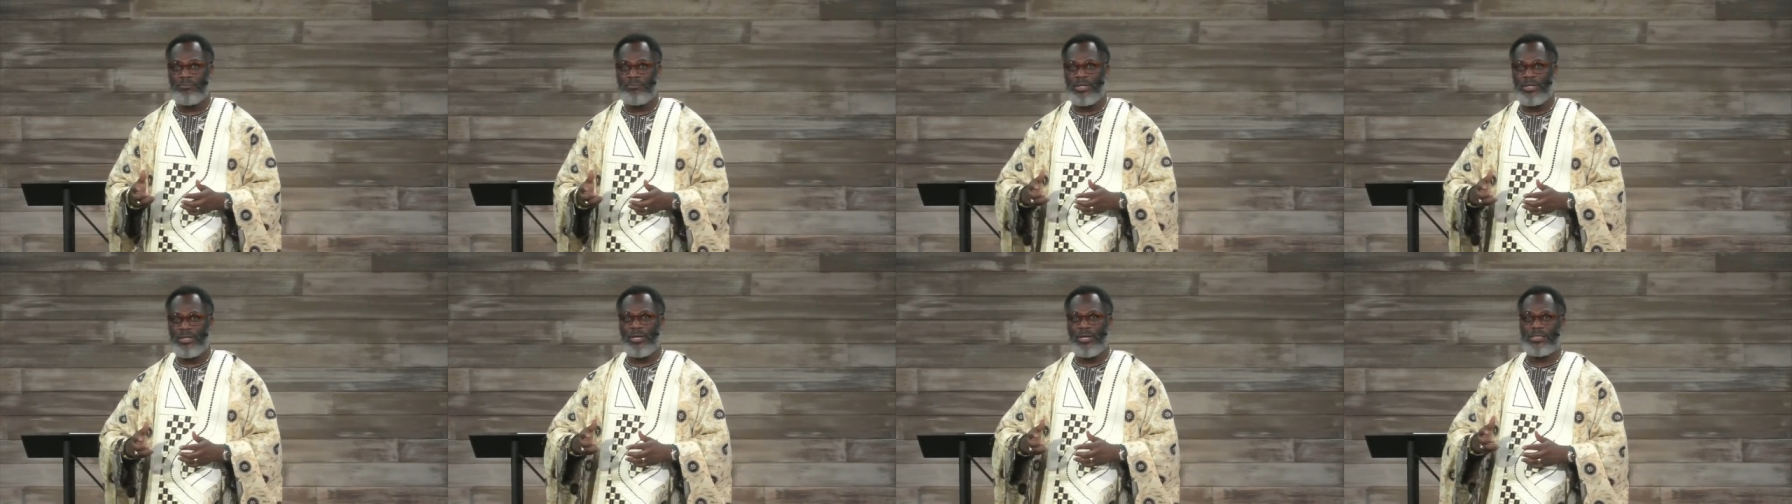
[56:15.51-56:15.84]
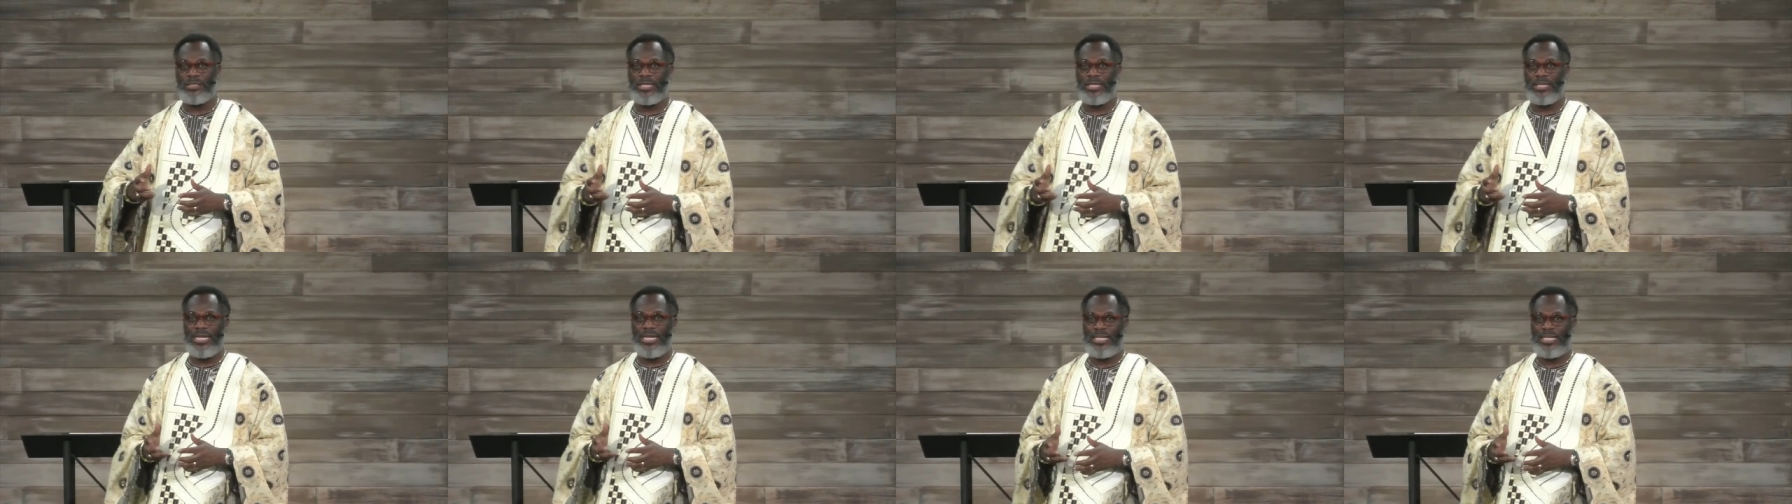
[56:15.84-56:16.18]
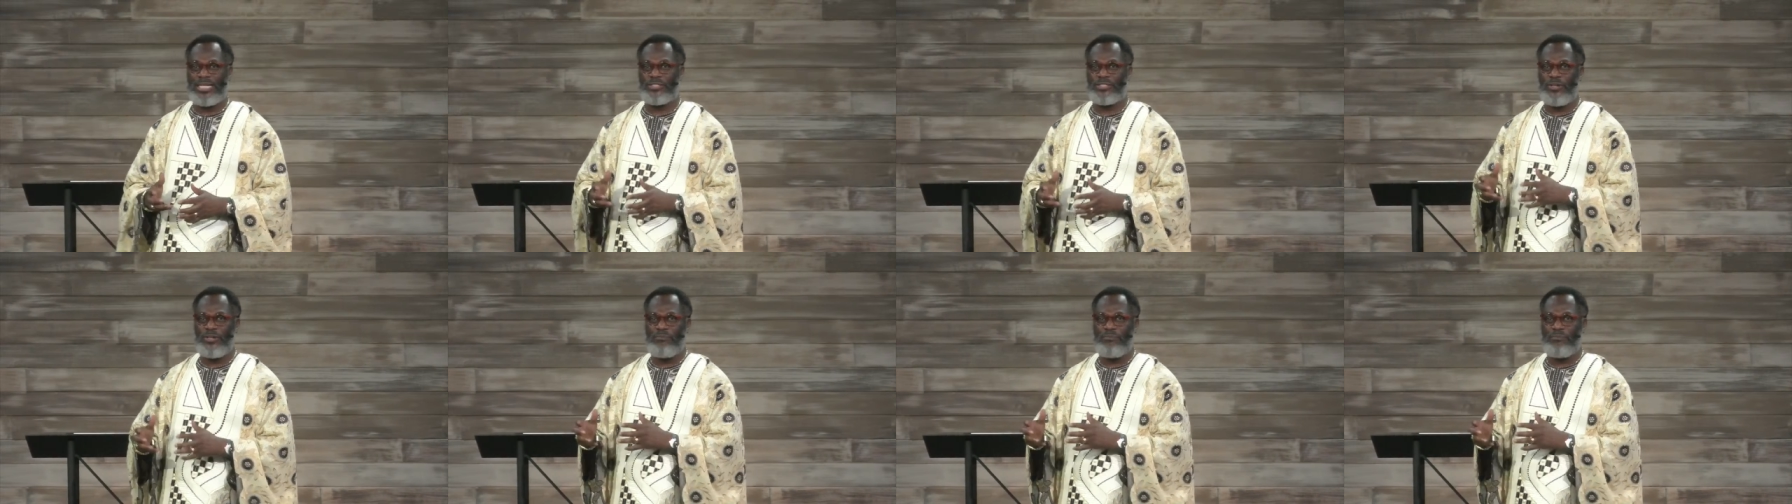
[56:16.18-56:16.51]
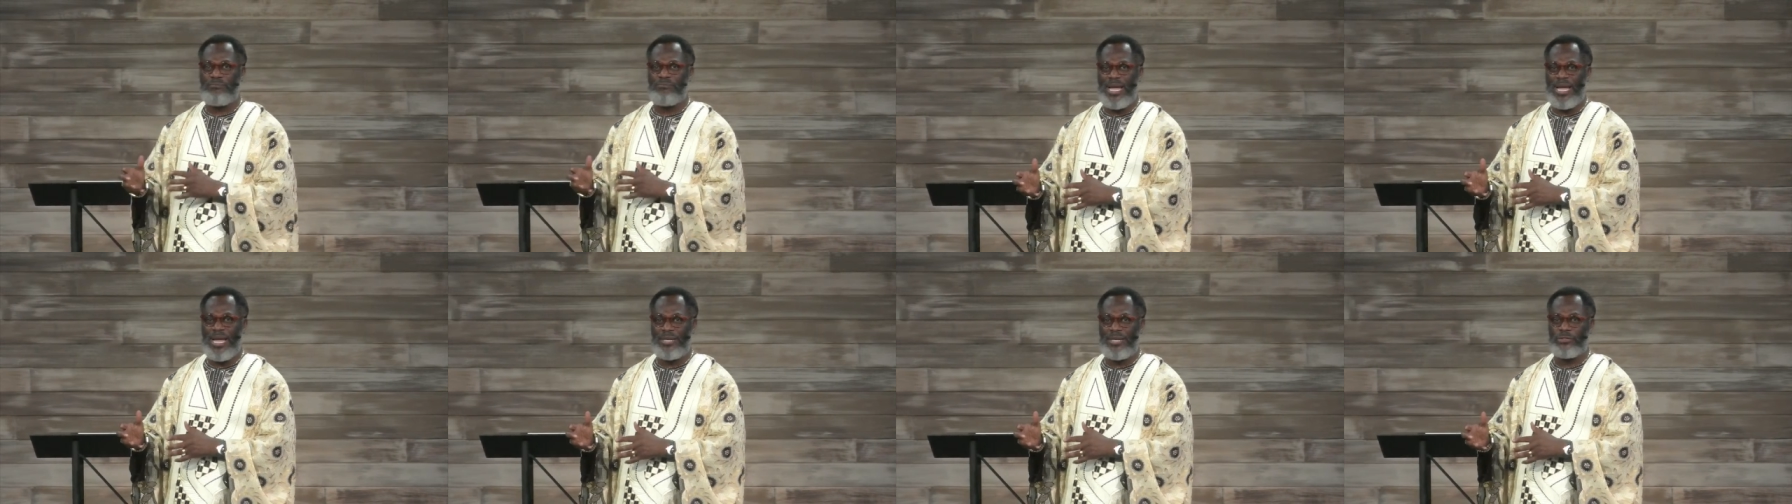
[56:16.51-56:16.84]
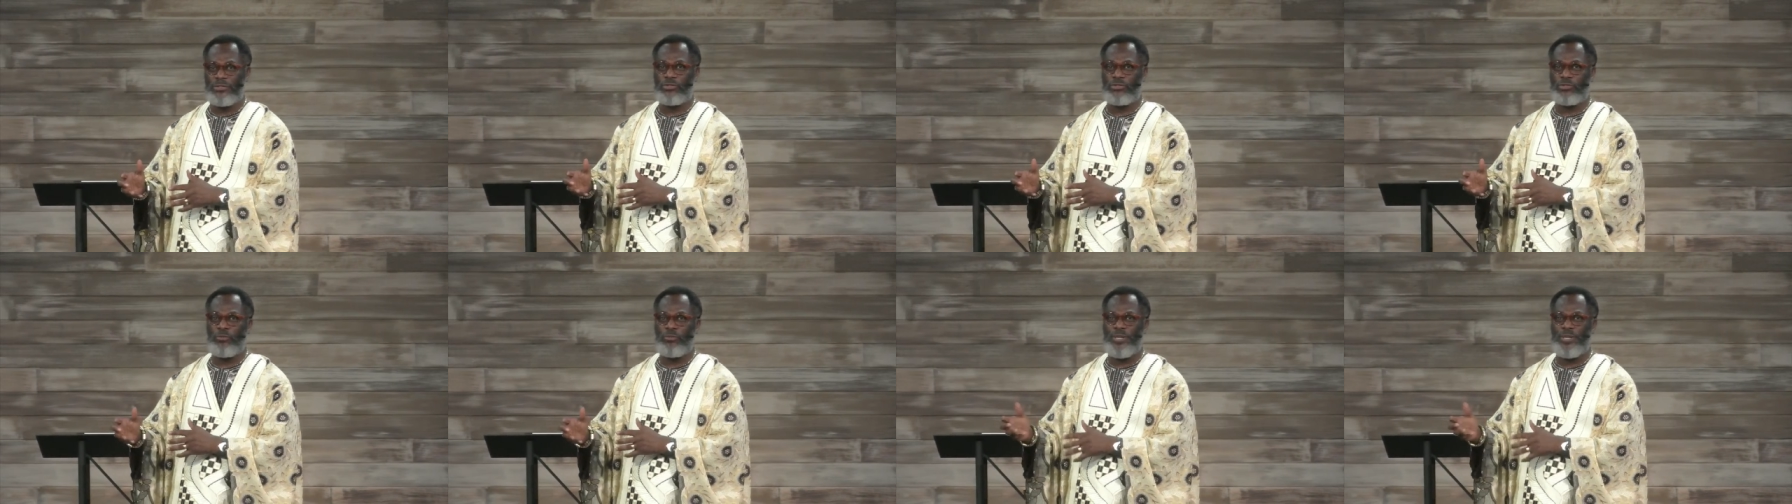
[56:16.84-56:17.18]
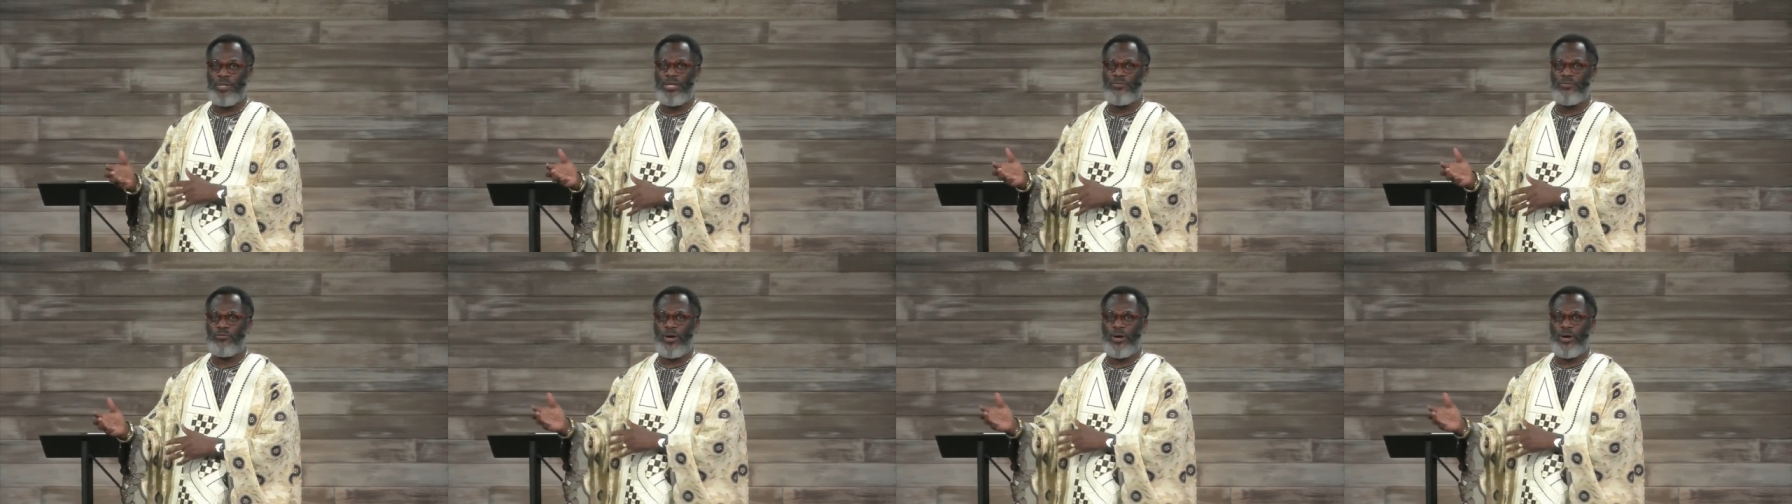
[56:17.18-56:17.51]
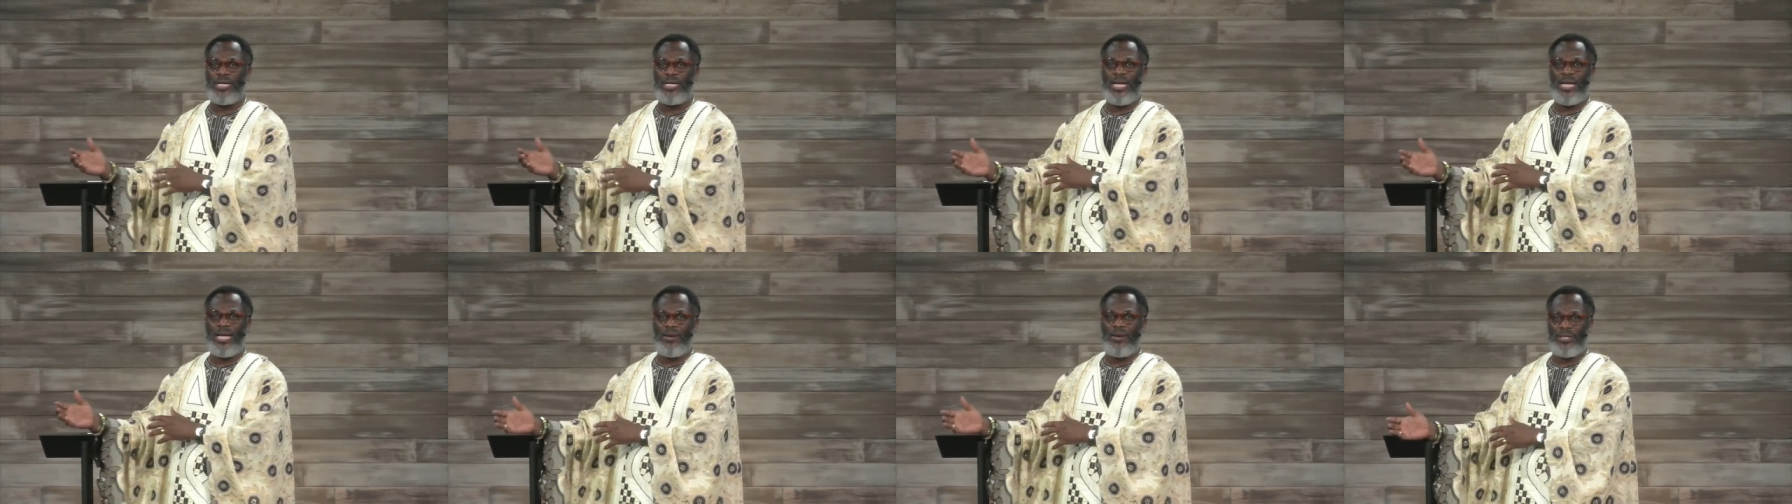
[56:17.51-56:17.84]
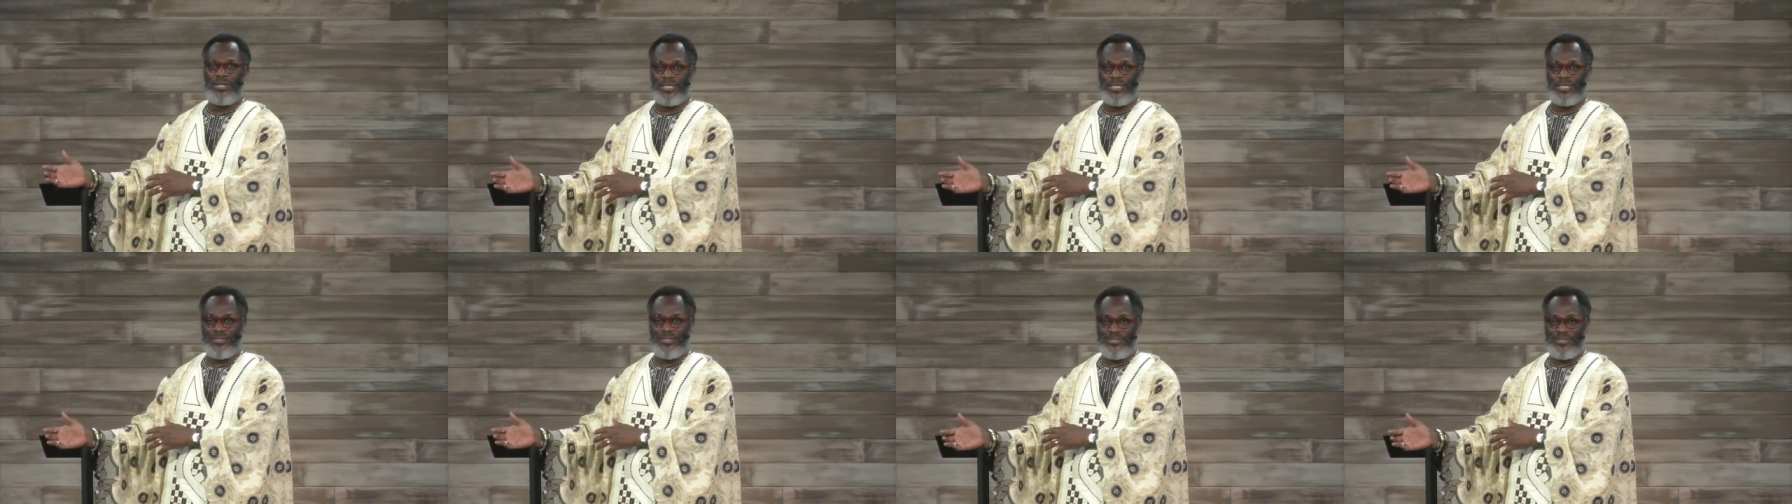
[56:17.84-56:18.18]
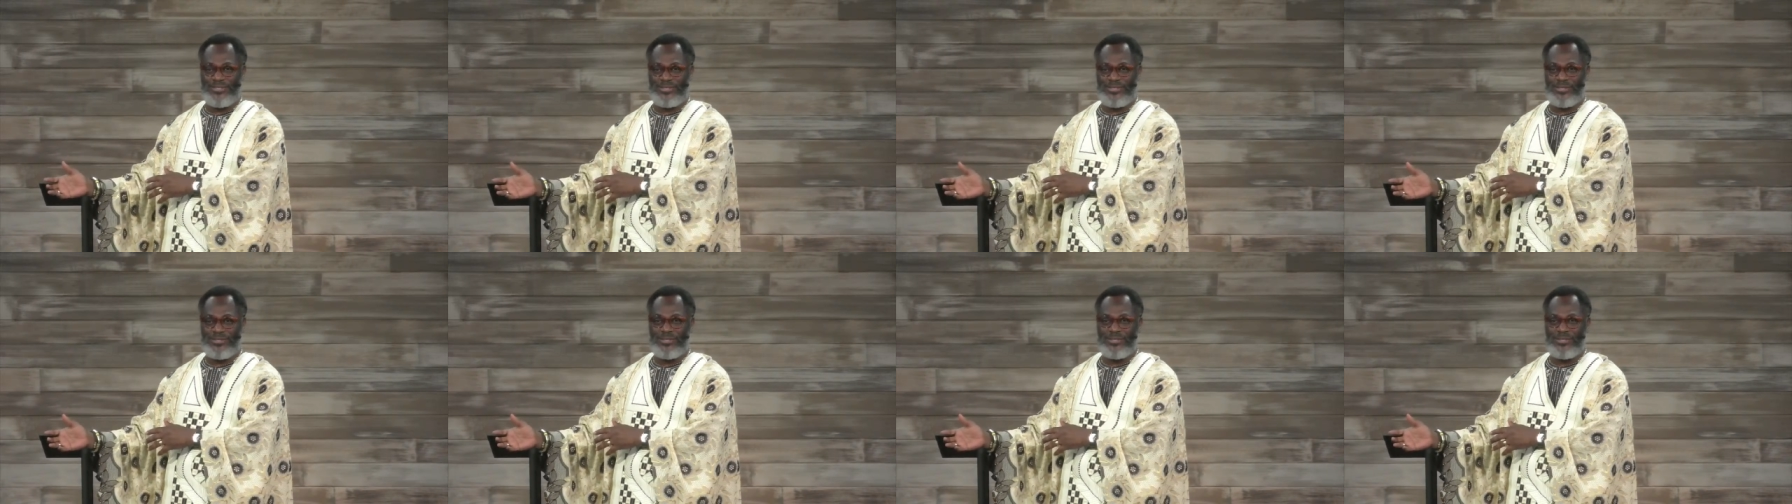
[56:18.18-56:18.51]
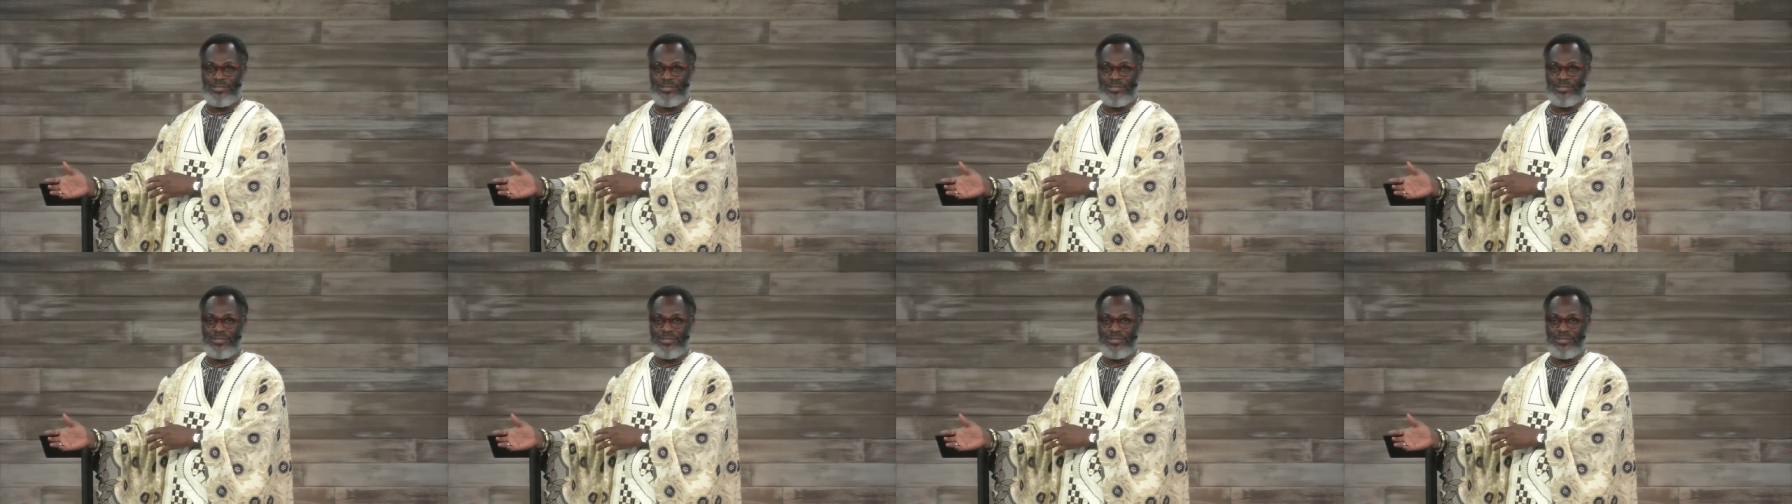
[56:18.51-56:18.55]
Because it is not meant to be for inheritance.